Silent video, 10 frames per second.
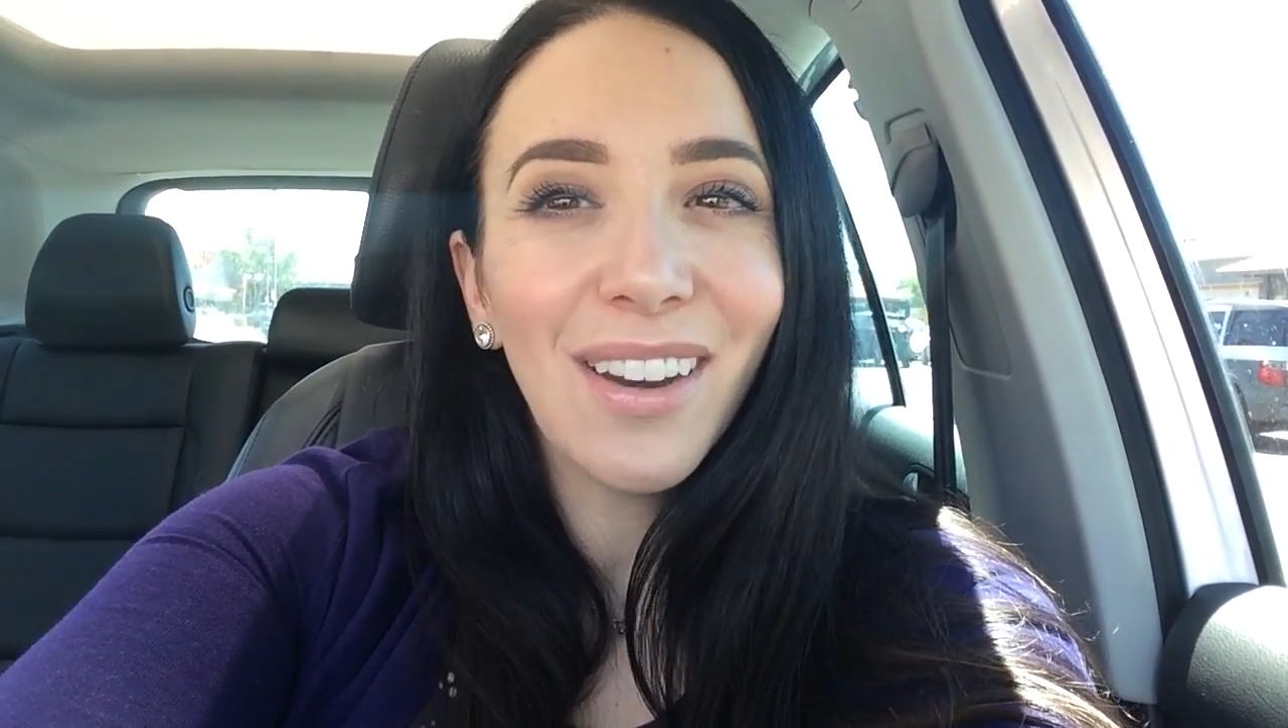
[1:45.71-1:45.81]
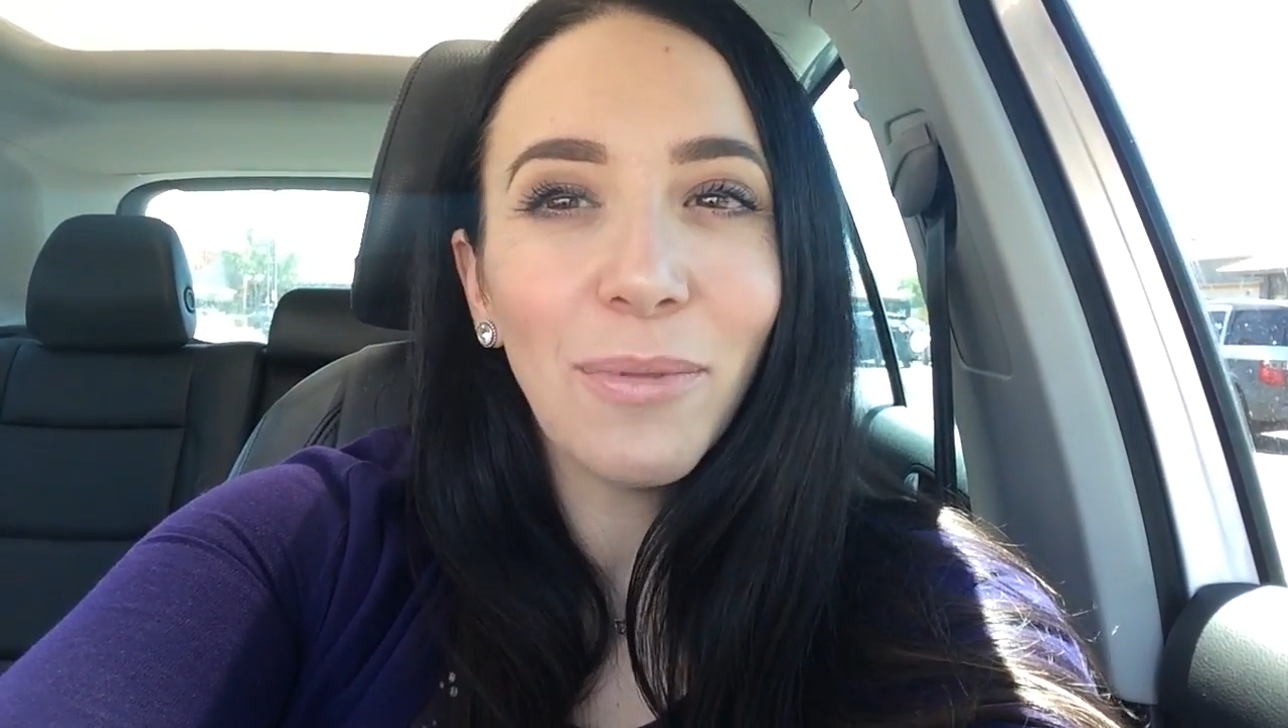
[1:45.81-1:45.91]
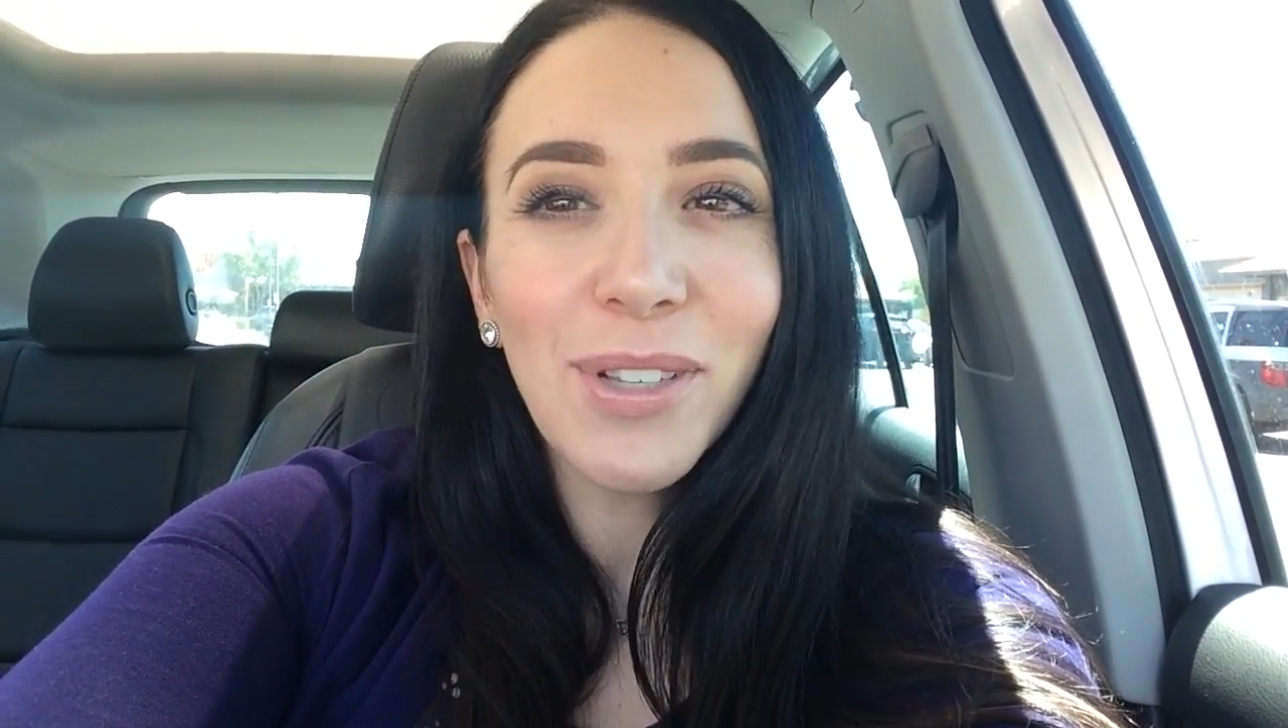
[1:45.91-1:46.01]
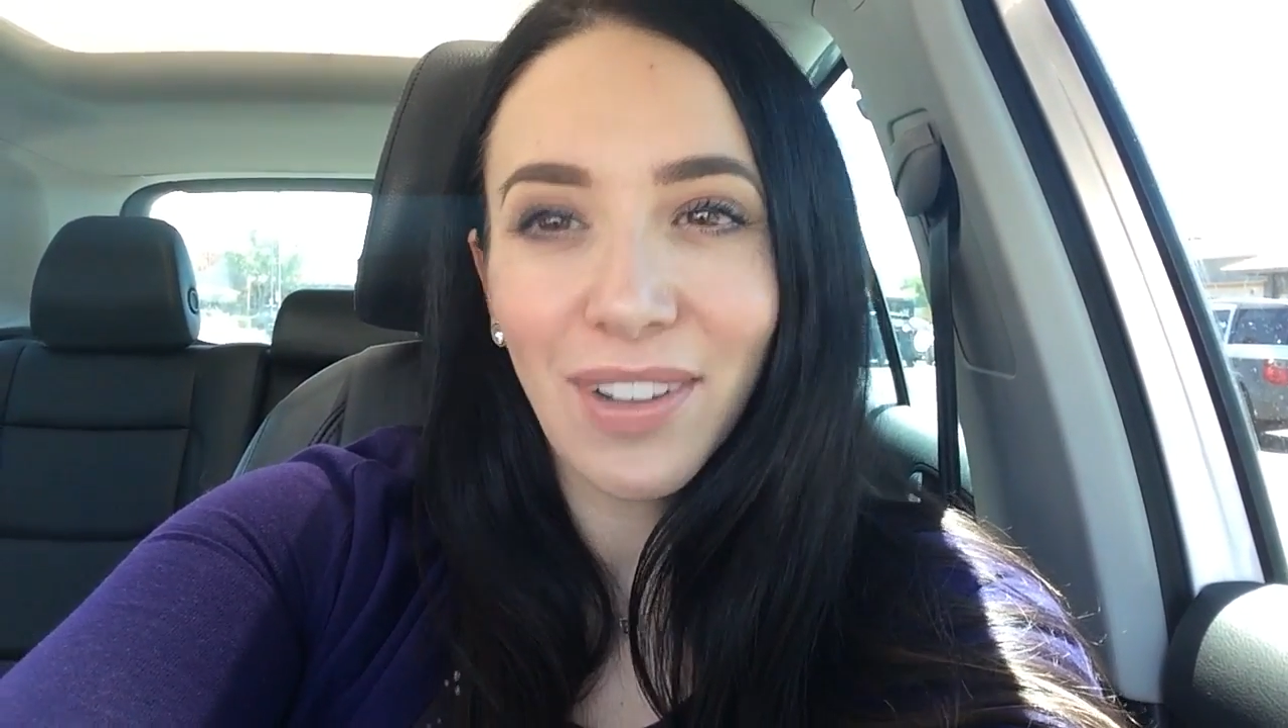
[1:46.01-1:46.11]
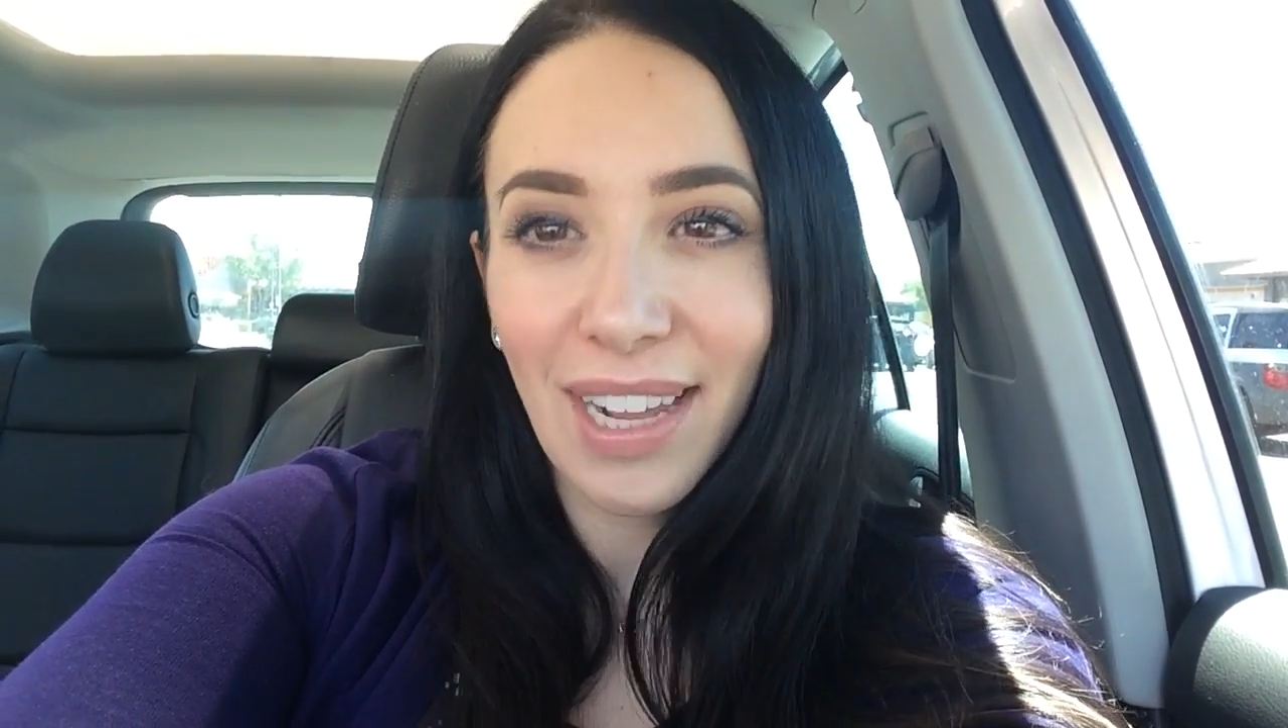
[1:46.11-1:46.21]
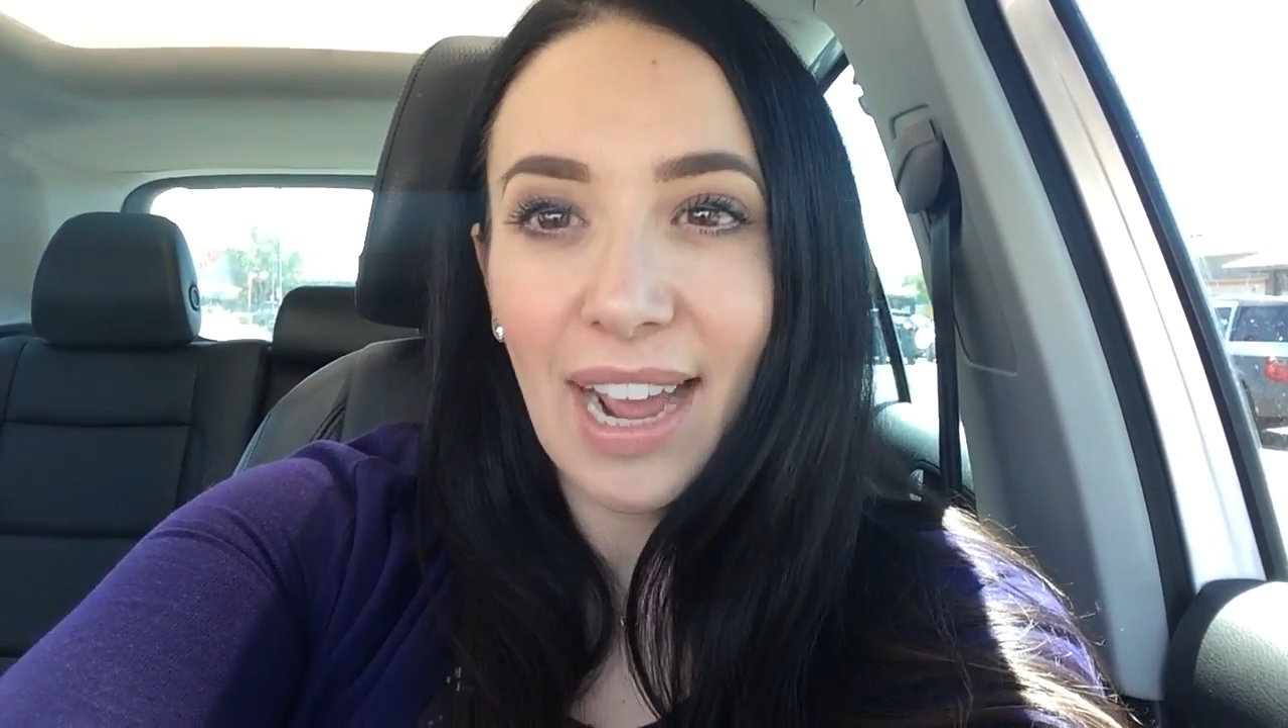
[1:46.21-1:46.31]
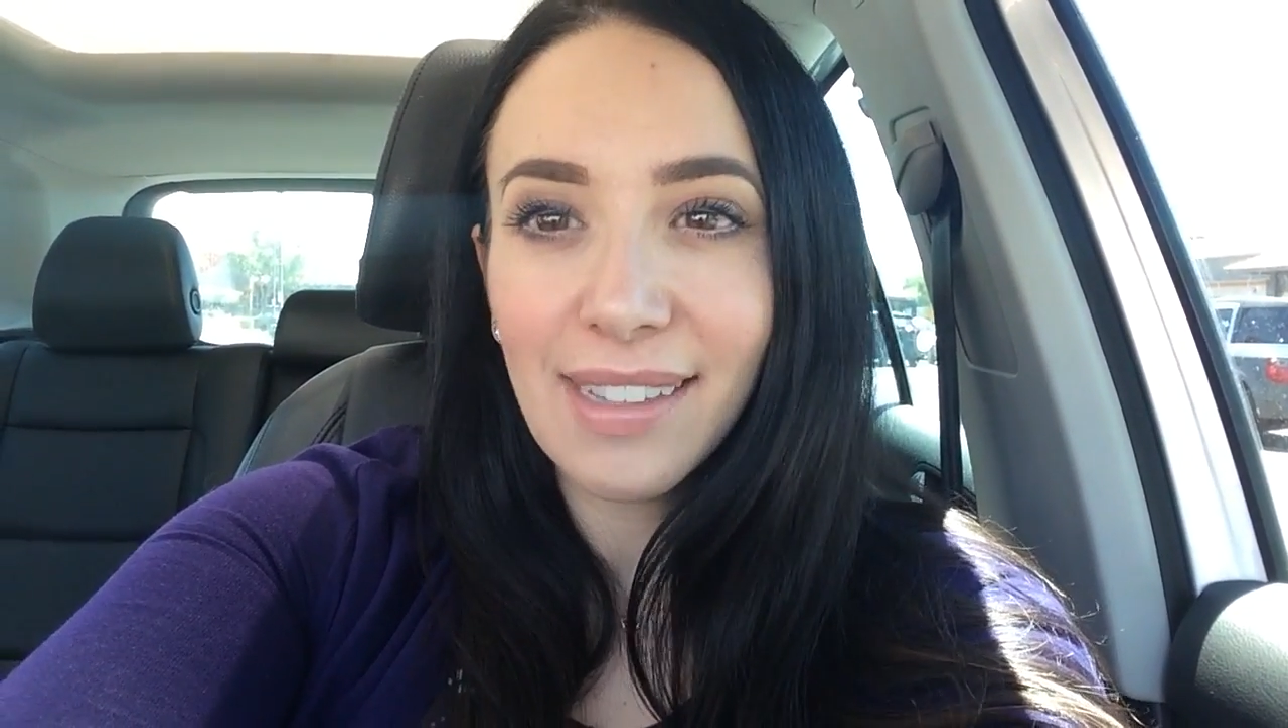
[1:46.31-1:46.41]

it almost looked like I